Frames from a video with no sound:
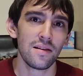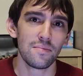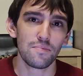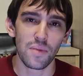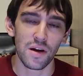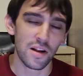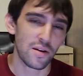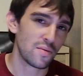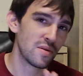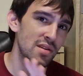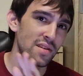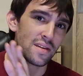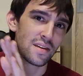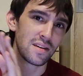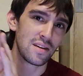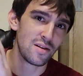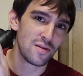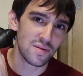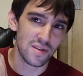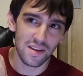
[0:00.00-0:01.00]
but it was
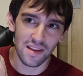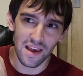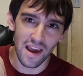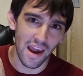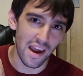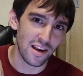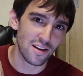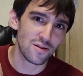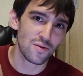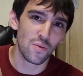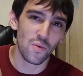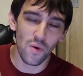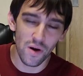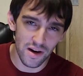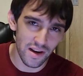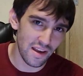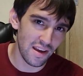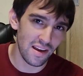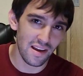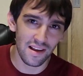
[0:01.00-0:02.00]
using the
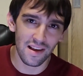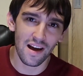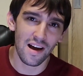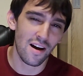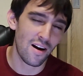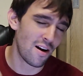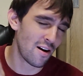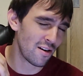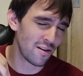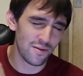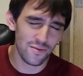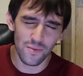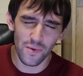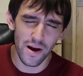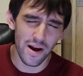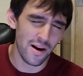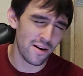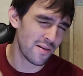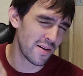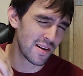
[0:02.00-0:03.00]
A20
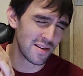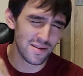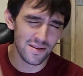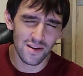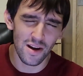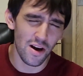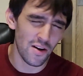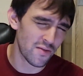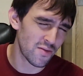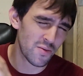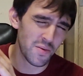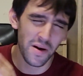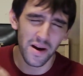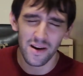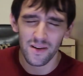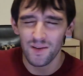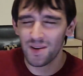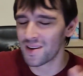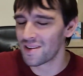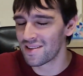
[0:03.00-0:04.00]
hardware and
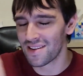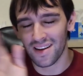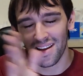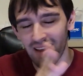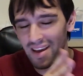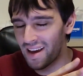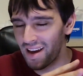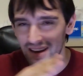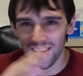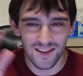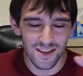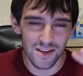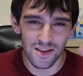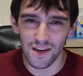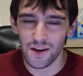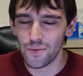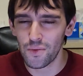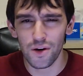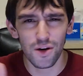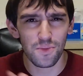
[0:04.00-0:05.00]
software, and uh, just it
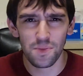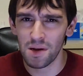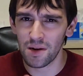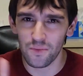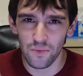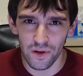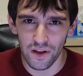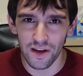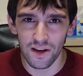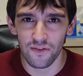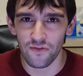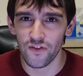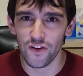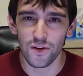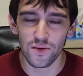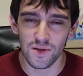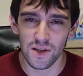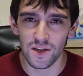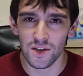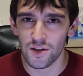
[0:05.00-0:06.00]
would have been really
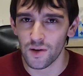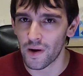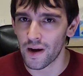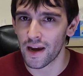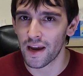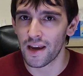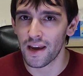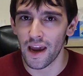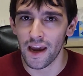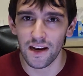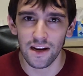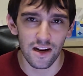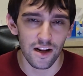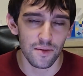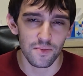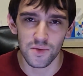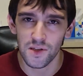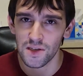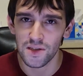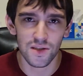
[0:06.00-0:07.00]
confusing. So I ended
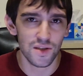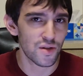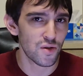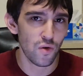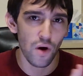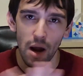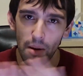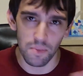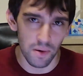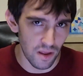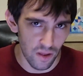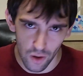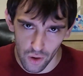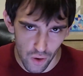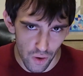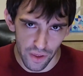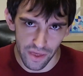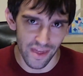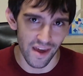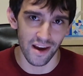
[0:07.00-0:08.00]
up just scrapping the
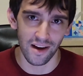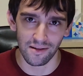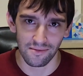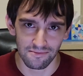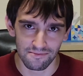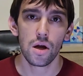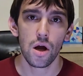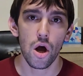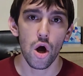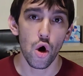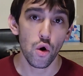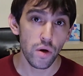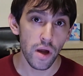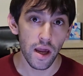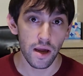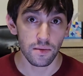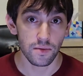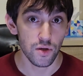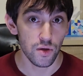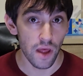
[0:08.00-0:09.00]
whole thing.
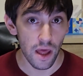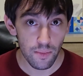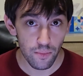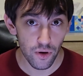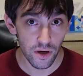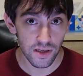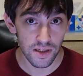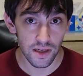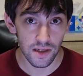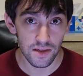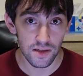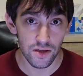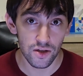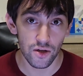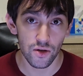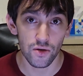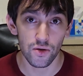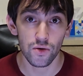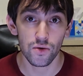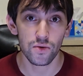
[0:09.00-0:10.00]
Okay, so that brings us
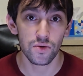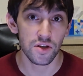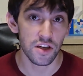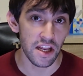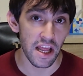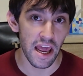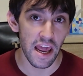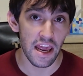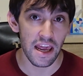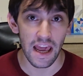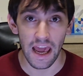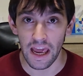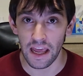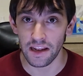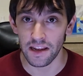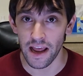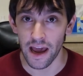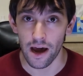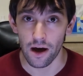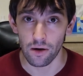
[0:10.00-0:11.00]
to today and
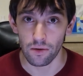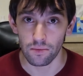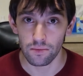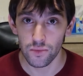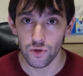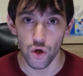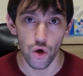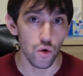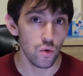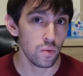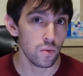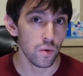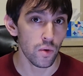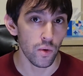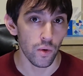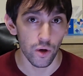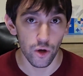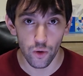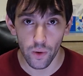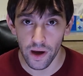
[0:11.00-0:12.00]
now. So,
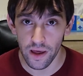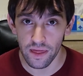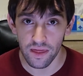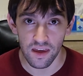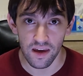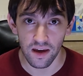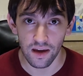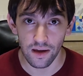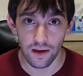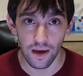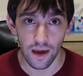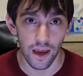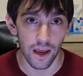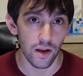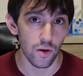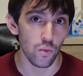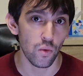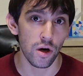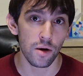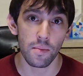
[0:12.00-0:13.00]
what do I think
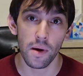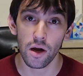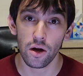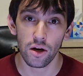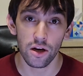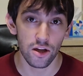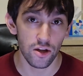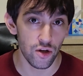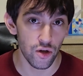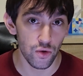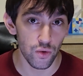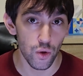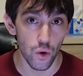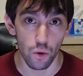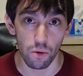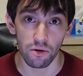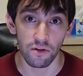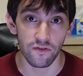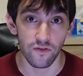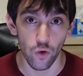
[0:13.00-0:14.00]
and what am I going to do
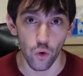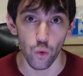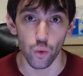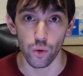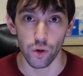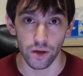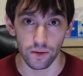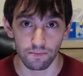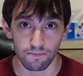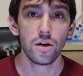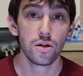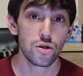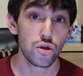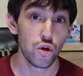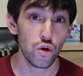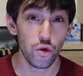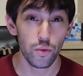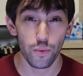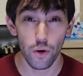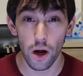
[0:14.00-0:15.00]
going forward?
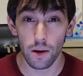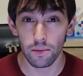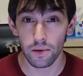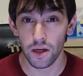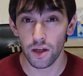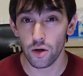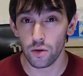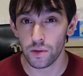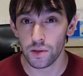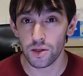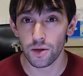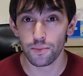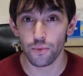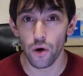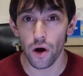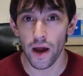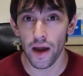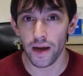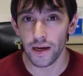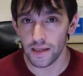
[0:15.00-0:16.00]
To probably no one's
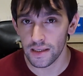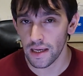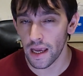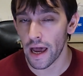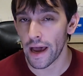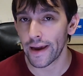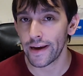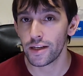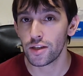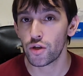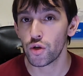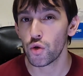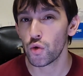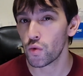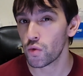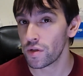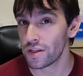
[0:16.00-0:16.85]
surprise, I do